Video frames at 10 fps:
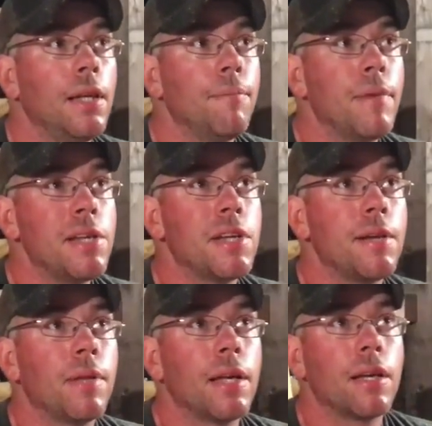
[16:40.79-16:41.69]
It may
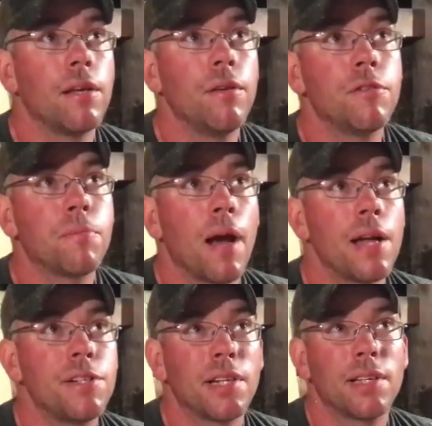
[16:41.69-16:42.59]
seem like a huge
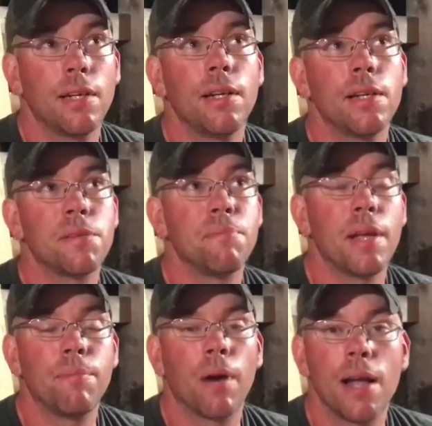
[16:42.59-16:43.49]
project, and it is a
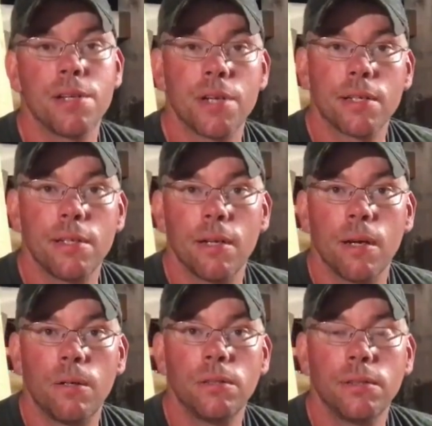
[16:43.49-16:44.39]
big project, you
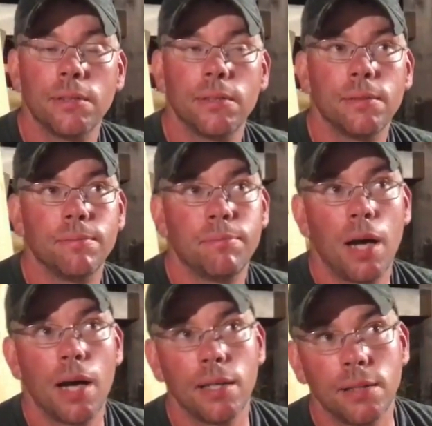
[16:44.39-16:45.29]
know,
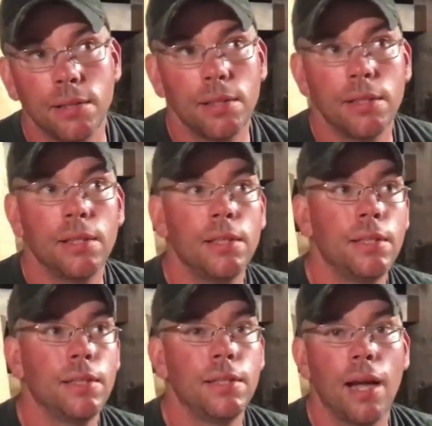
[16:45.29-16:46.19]
but
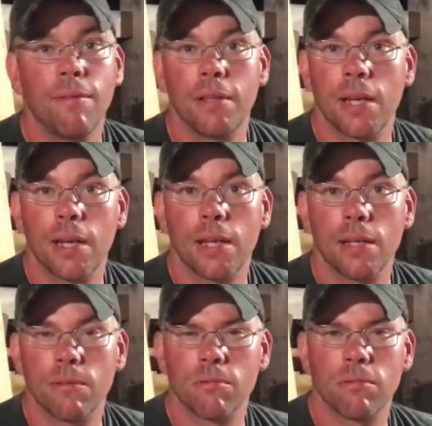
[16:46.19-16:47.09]
everything in
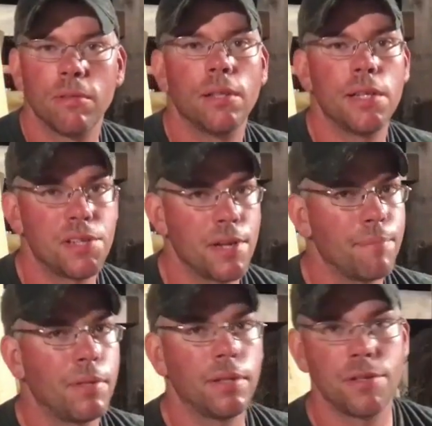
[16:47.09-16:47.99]
it is really simple.